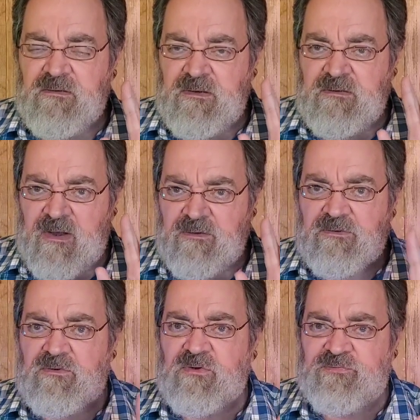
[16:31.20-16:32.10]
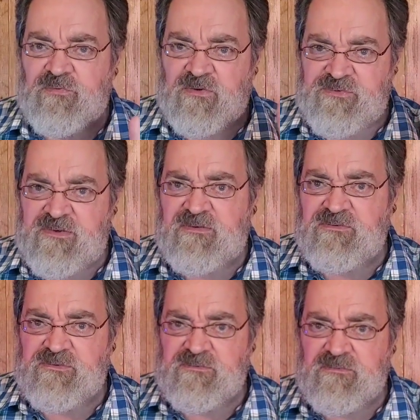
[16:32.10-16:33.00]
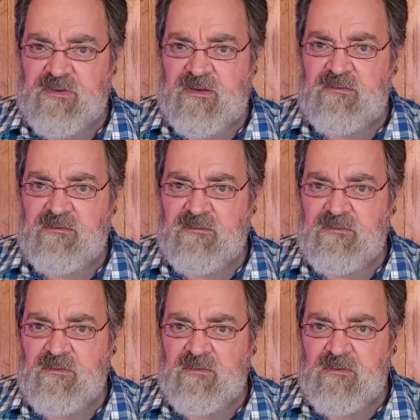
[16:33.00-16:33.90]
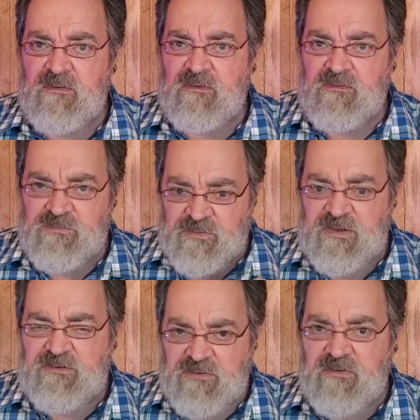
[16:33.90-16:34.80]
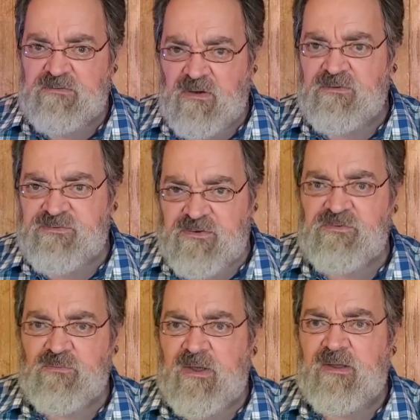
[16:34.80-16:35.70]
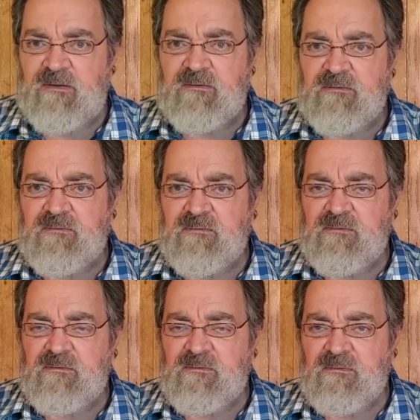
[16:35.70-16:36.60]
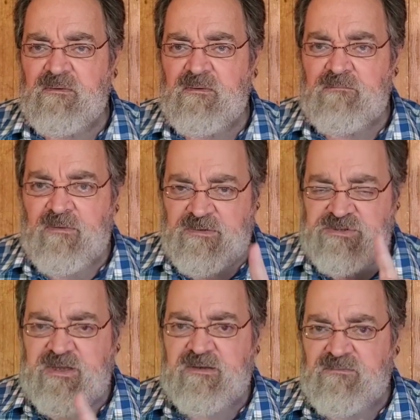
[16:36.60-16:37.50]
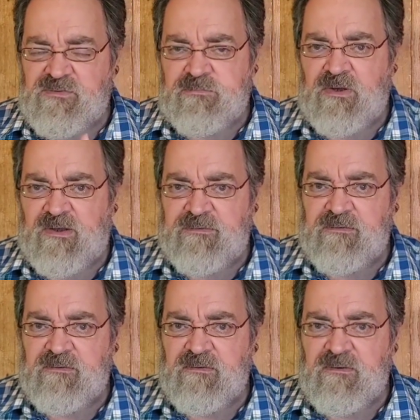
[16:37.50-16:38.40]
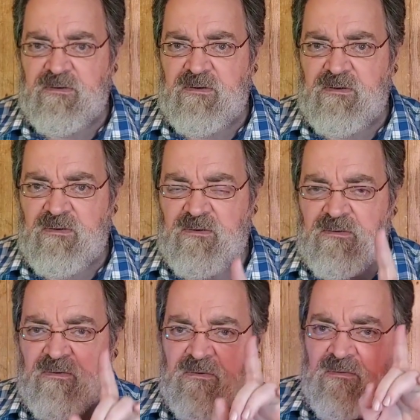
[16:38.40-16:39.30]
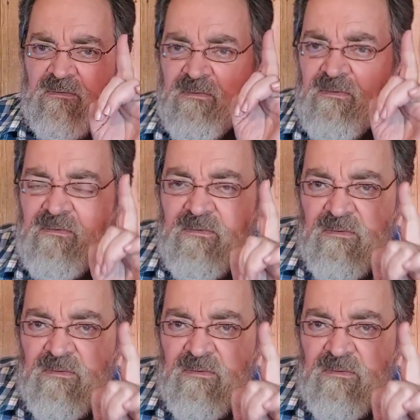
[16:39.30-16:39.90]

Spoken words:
he died on the cross for our sins. Okay. So he took our sins away by the shedding of his blood. But